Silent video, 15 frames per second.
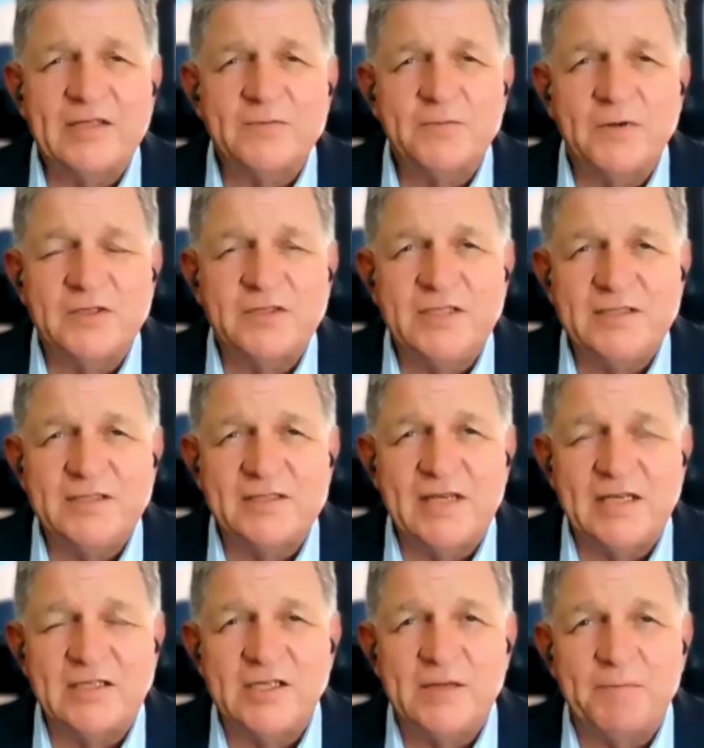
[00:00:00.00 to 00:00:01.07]
well, that's what she's
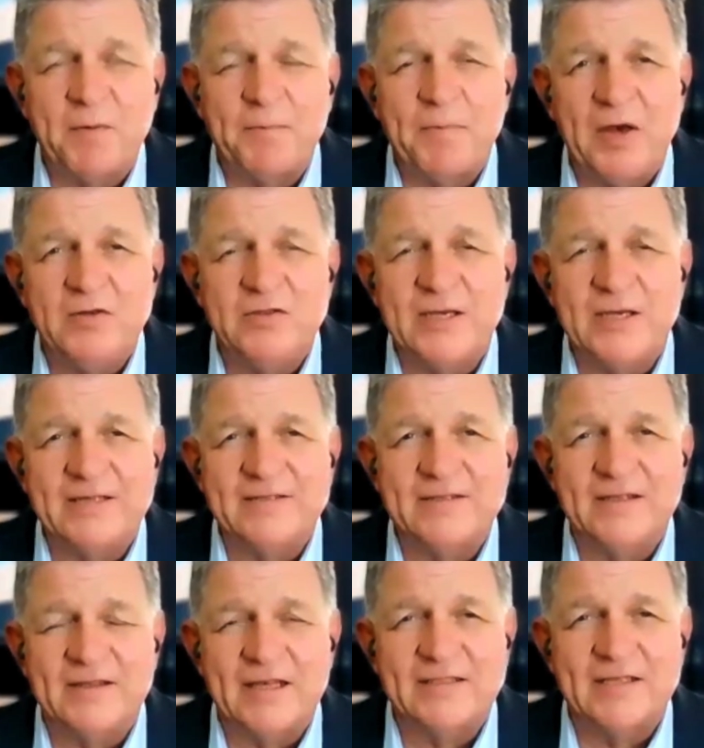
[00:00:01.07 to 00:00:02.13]
essentially proposing,
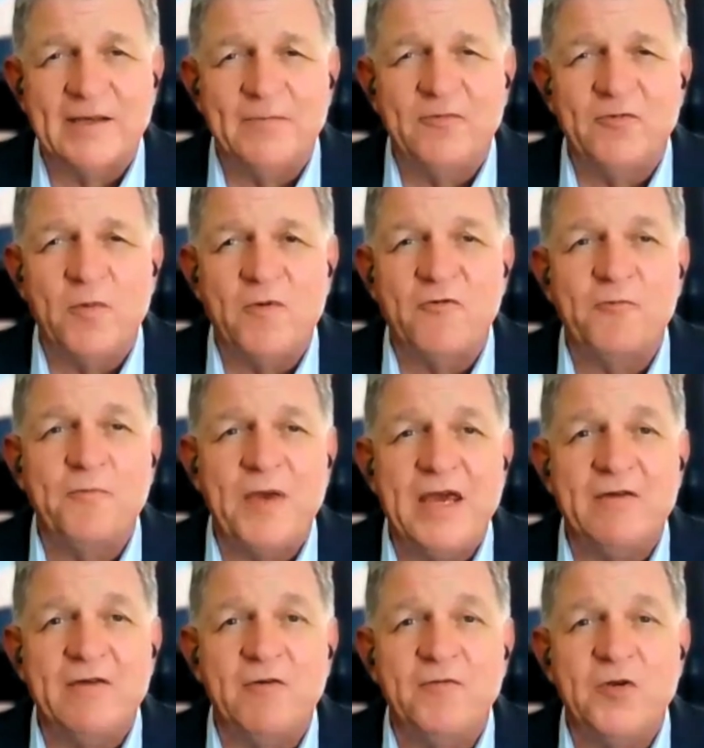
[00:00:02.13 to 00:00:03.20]
is that there's some form of
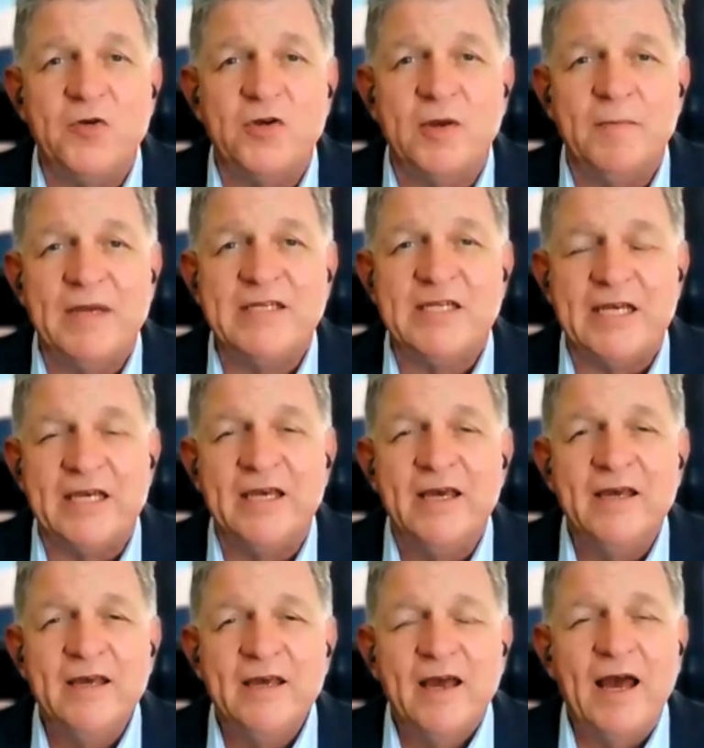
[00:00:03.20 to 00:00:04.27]
peer review committee,
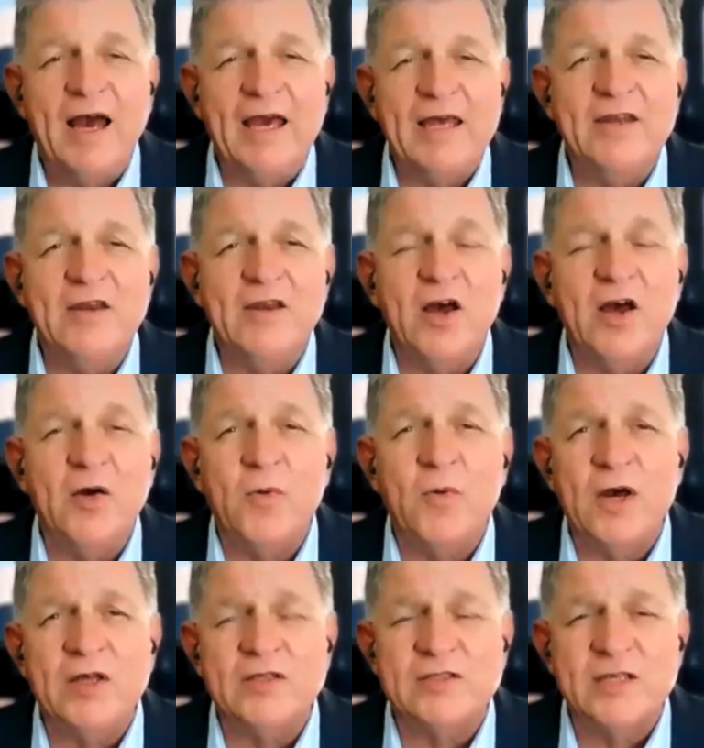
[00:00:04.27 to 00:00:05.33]
and in her
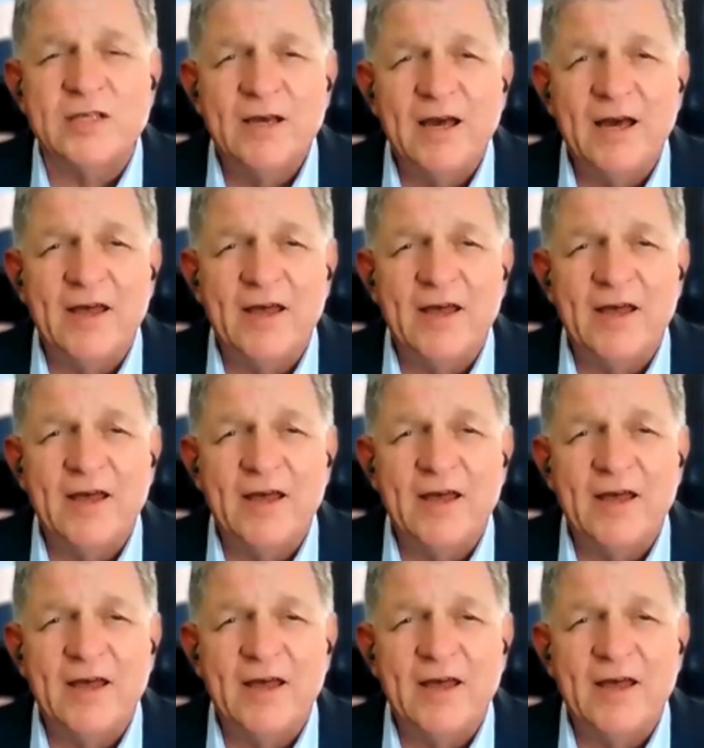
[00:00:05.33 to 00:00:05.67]
words,